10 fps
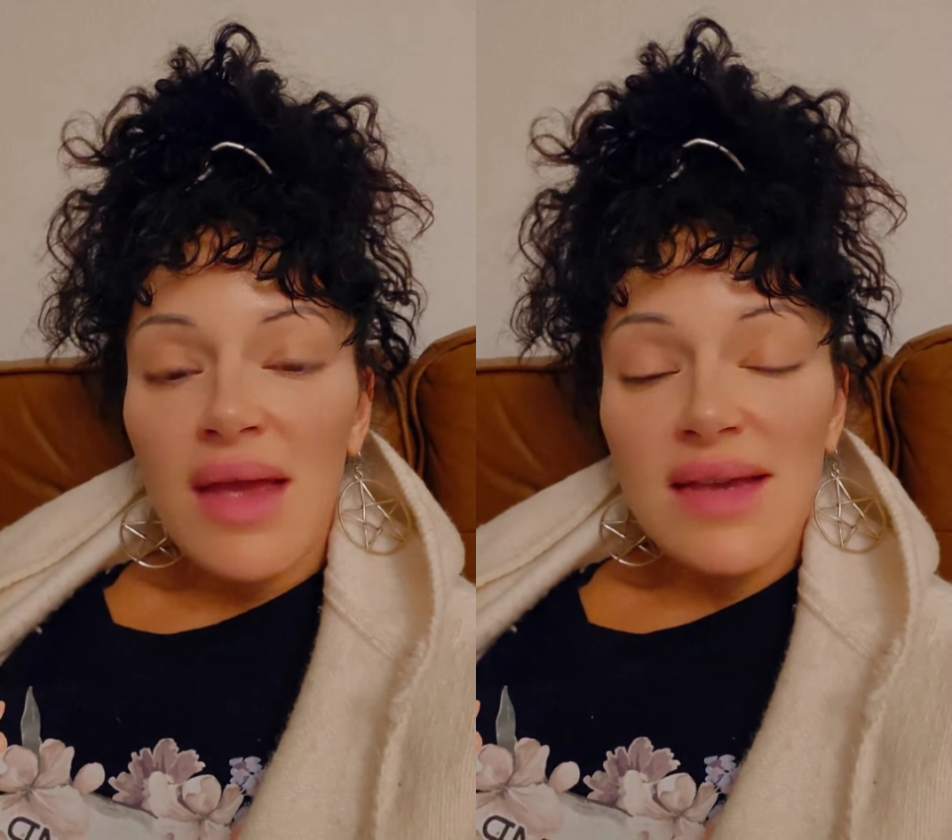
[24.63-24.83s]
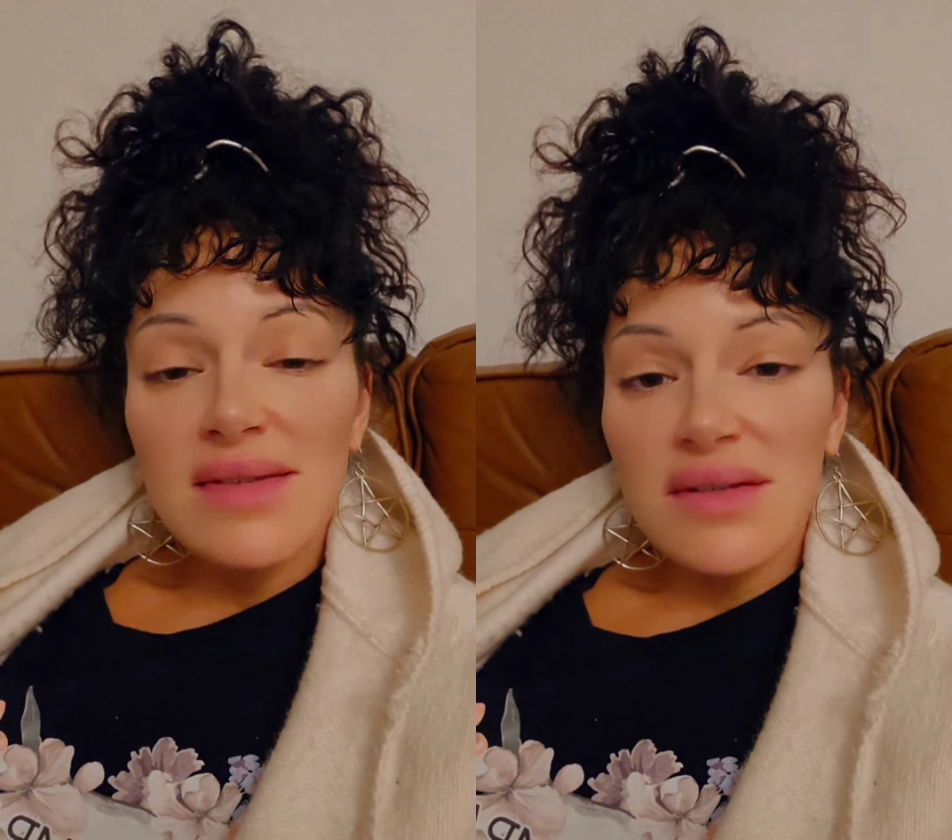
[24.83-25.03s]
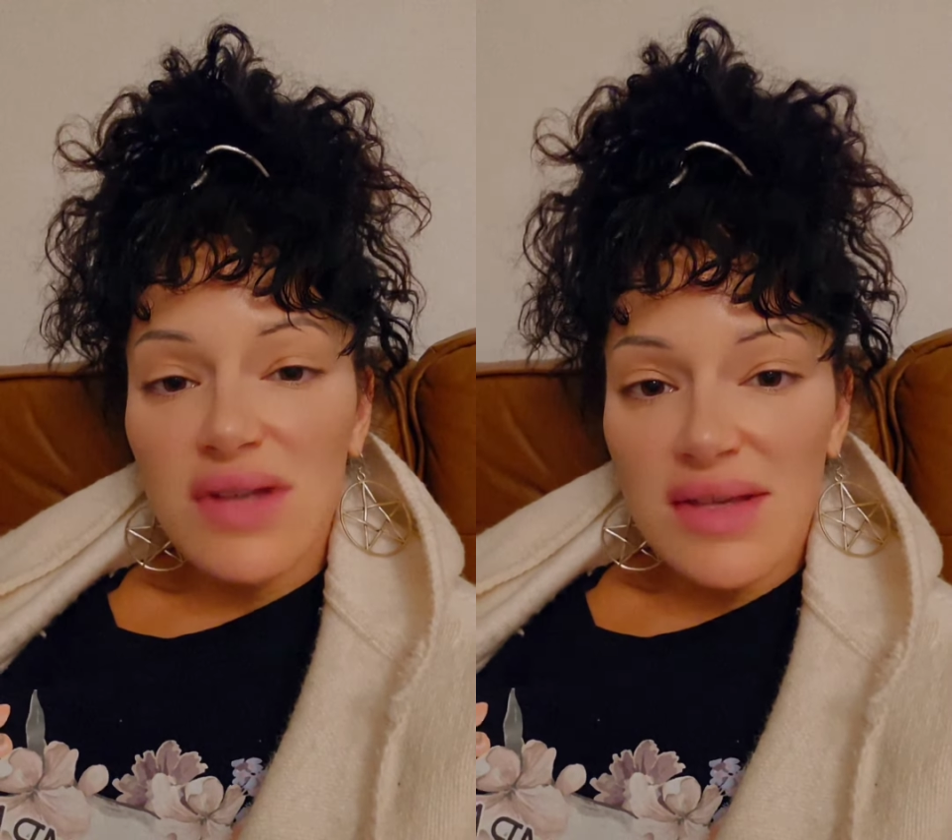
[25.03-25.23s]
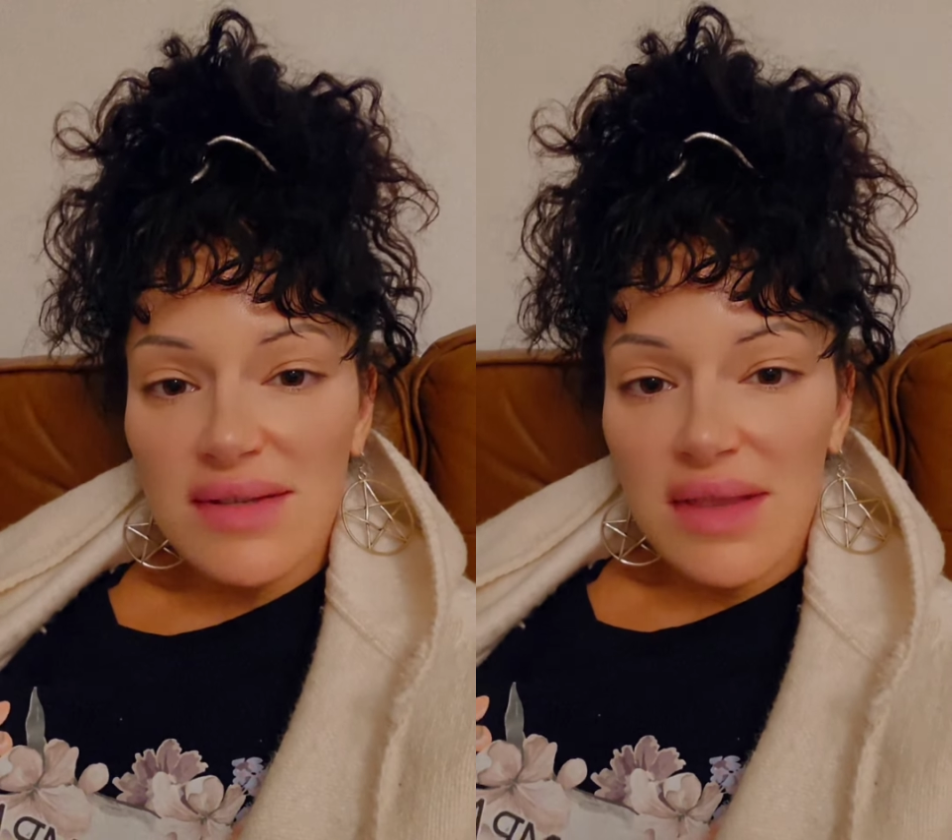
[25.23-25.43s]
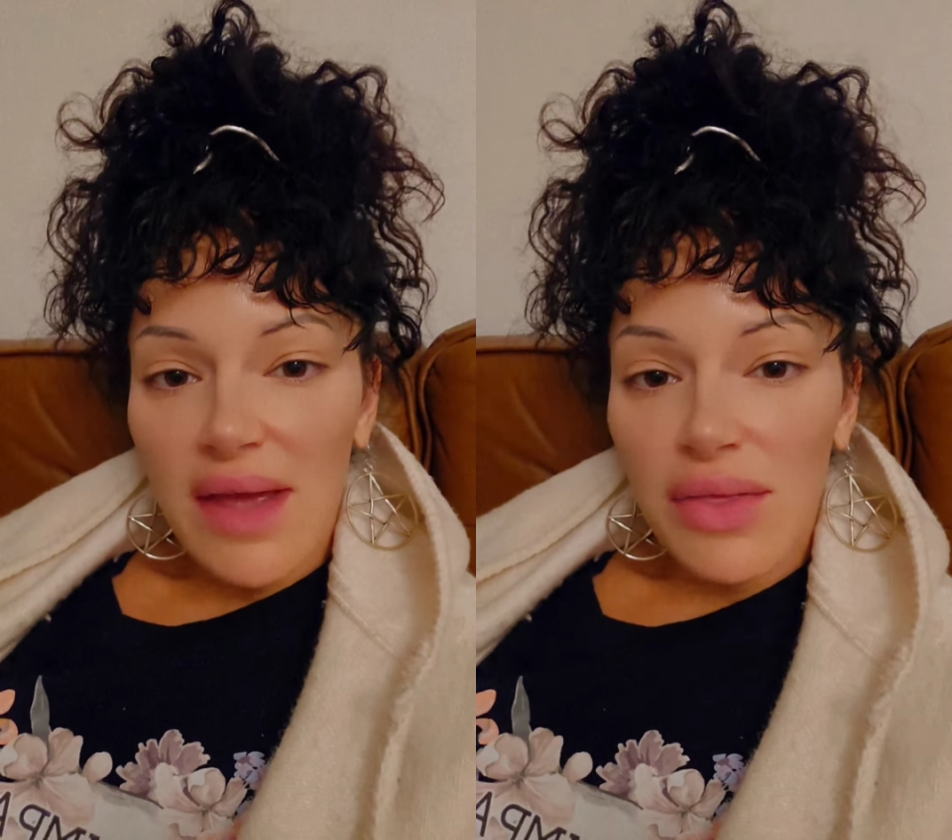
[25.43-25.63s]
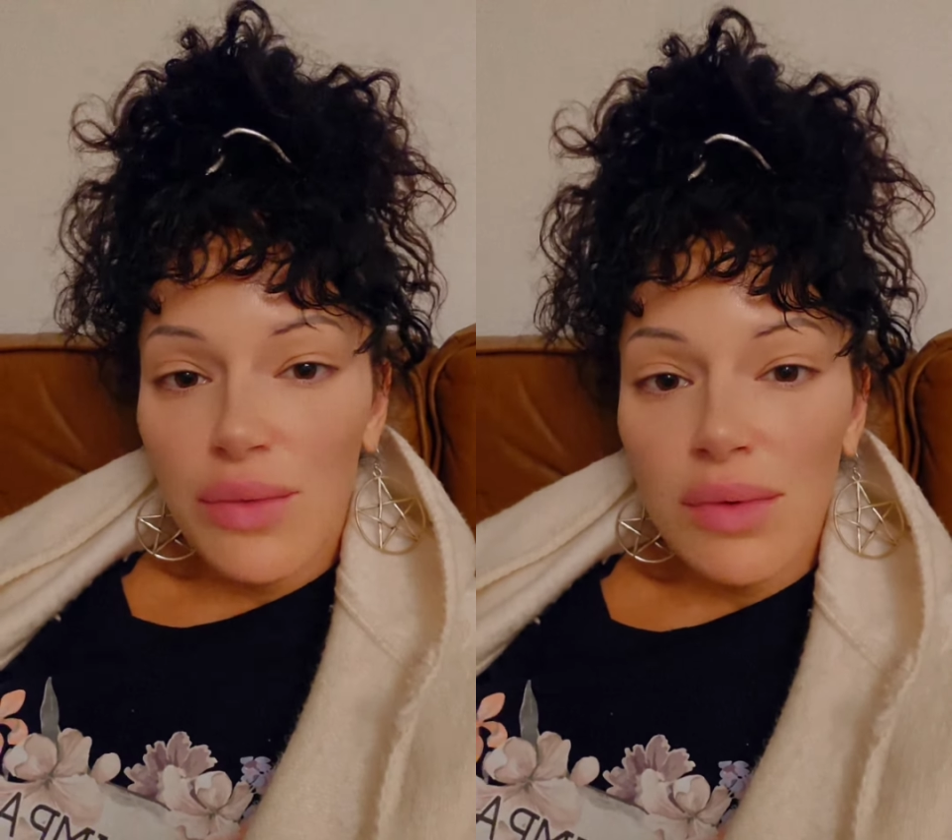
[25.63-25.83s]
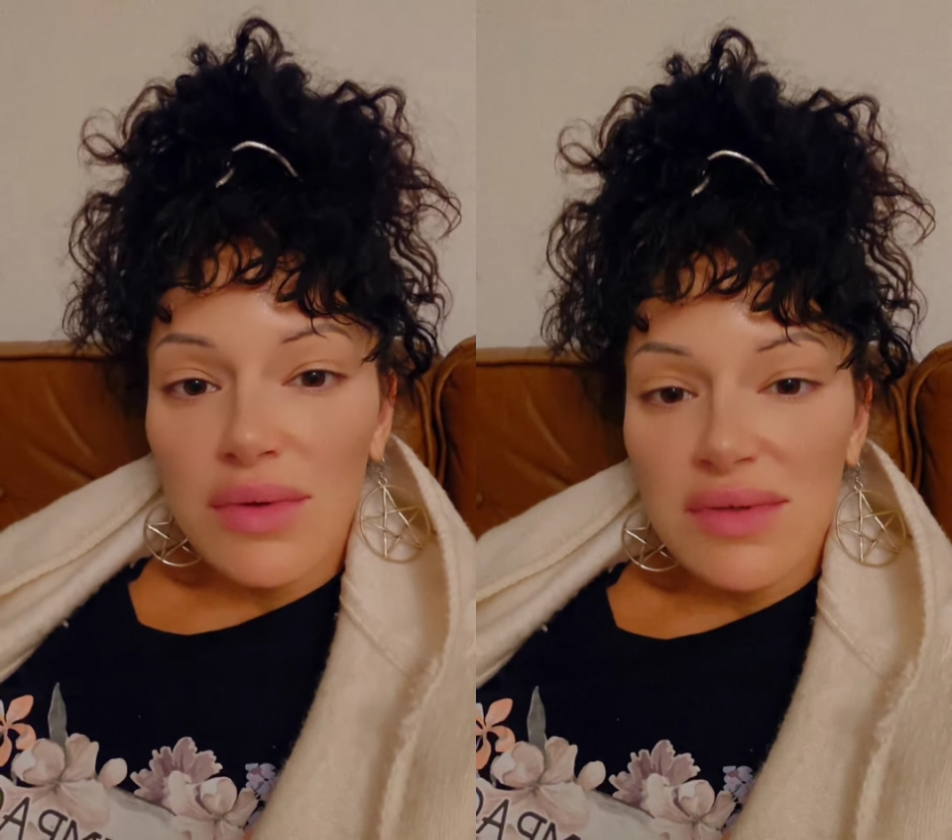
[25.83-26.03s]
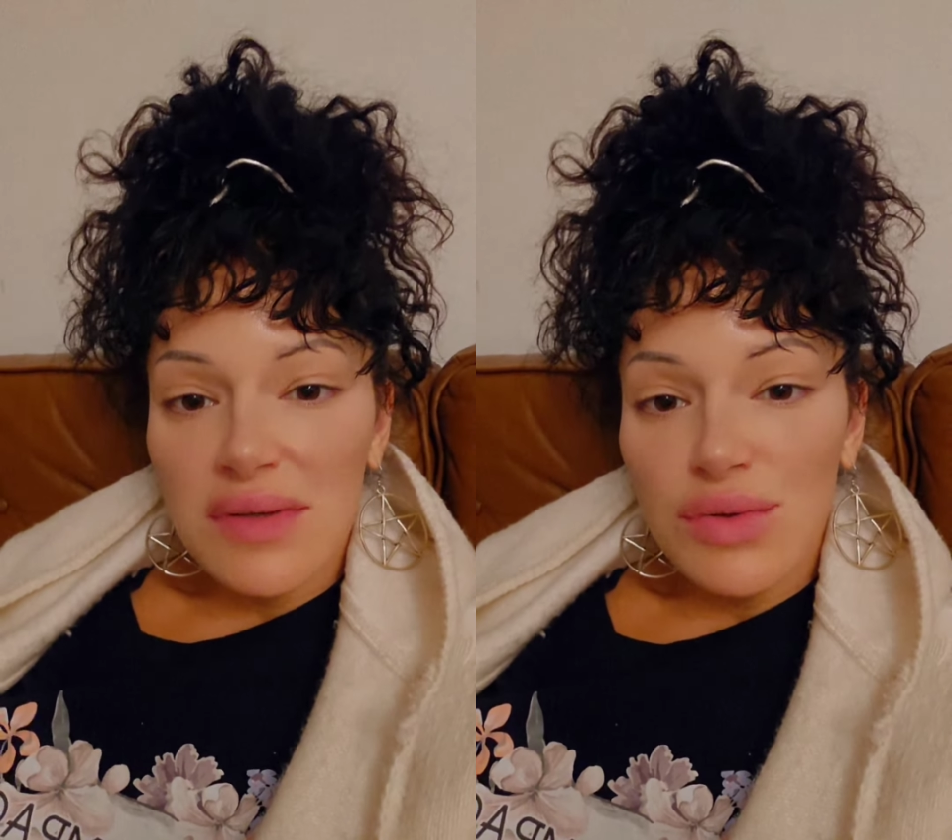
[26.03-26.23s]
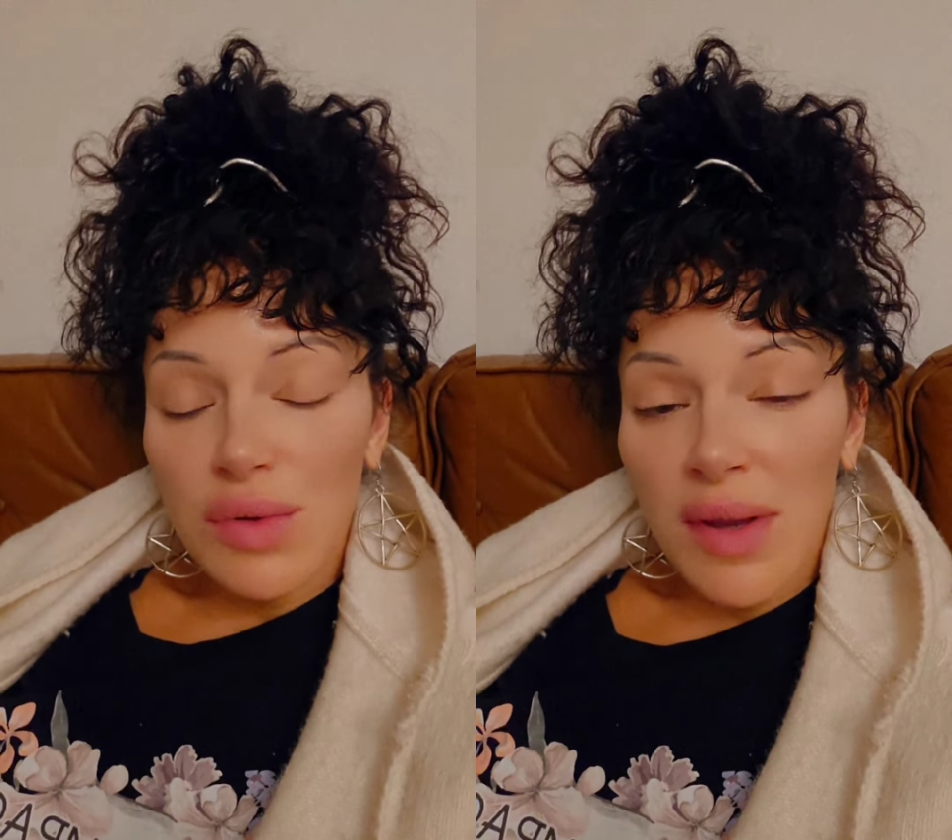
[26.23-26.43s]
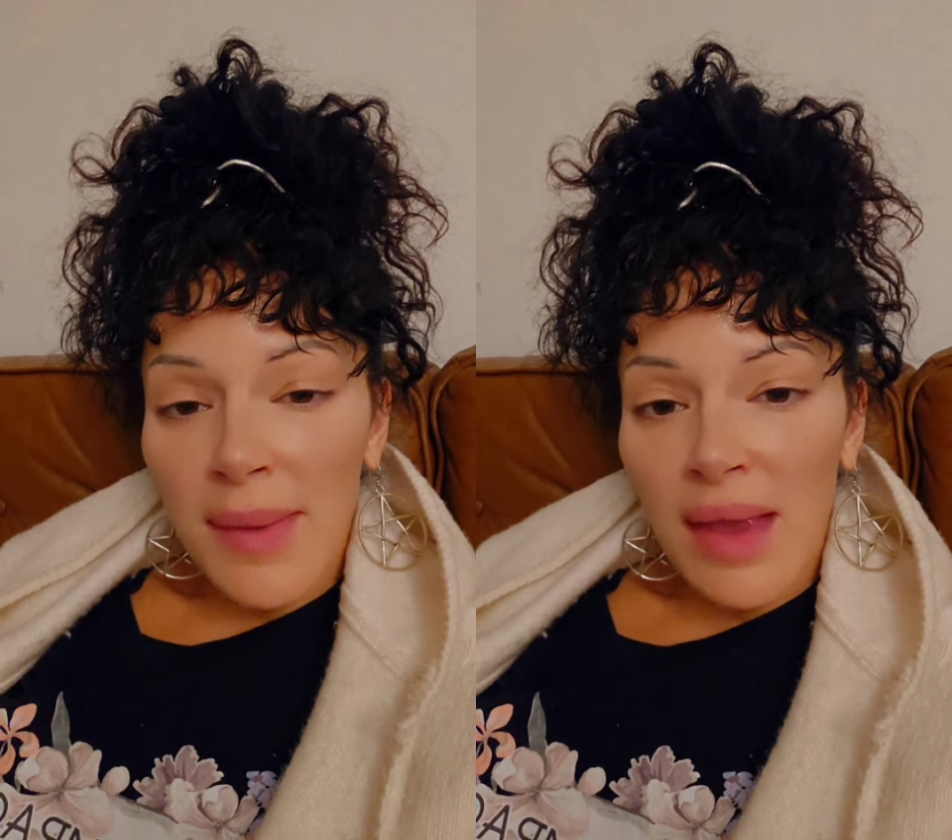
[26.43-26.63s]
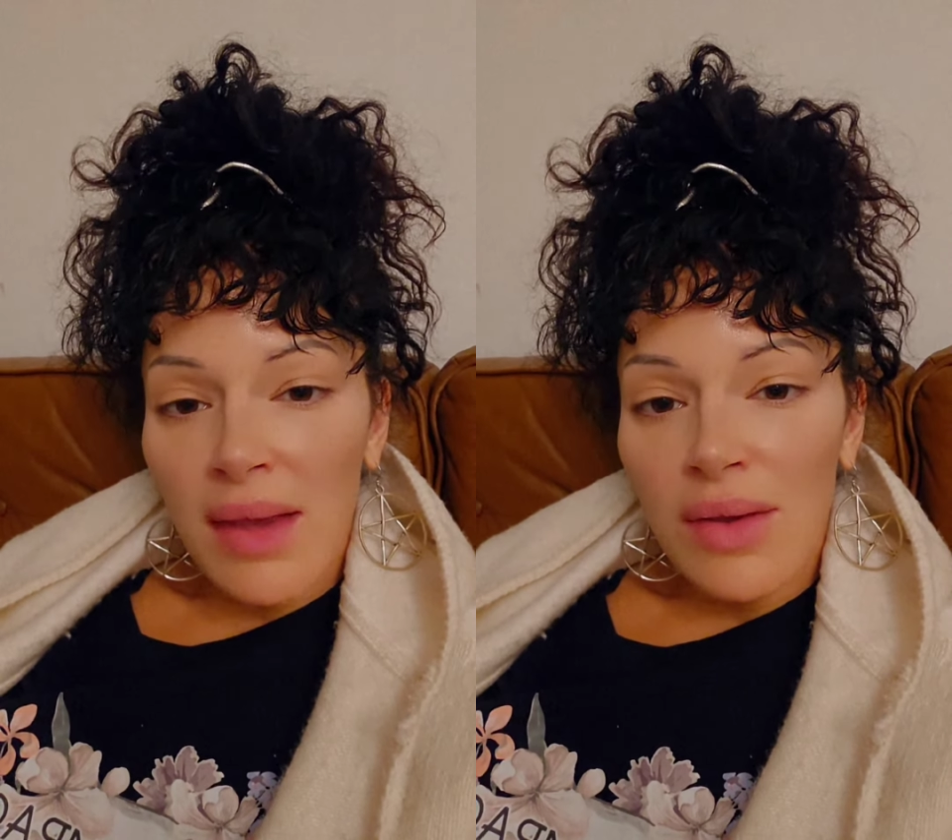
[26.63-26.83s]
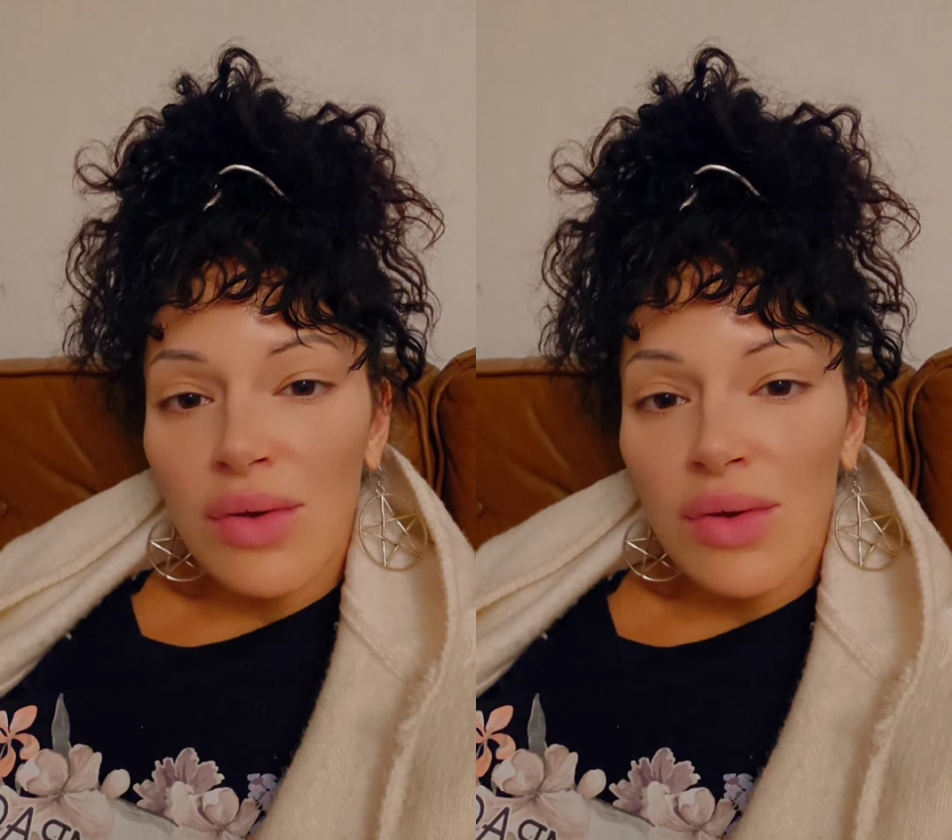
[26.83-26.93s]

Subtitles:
He suggested that through lucid dreaming,